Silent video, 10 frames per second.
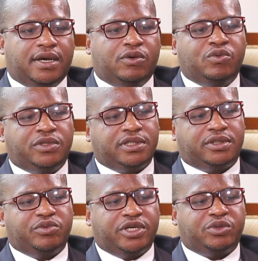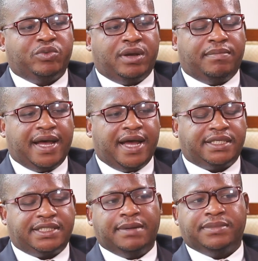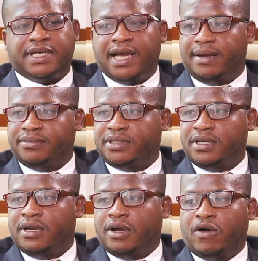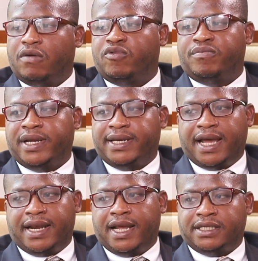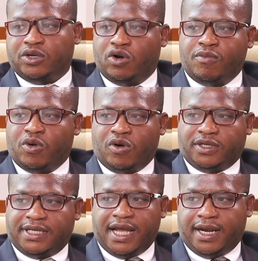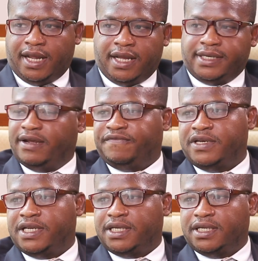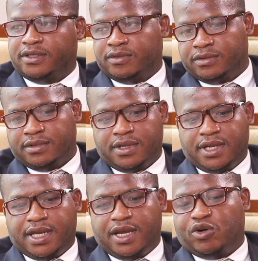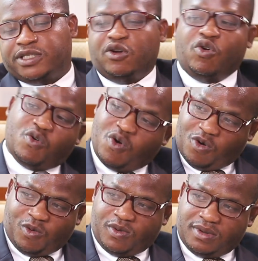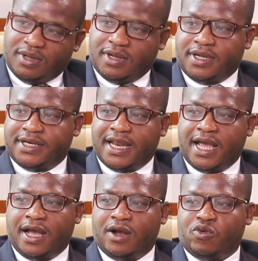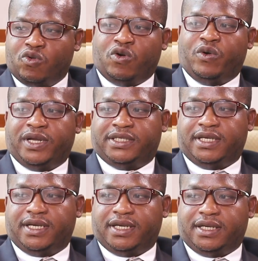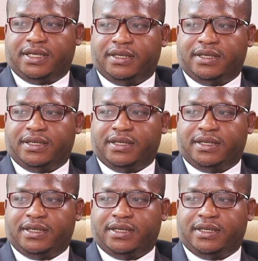your own situation whereby sometimes, or more better, nasa or more cost, and definitely no. I was so cook na oko hese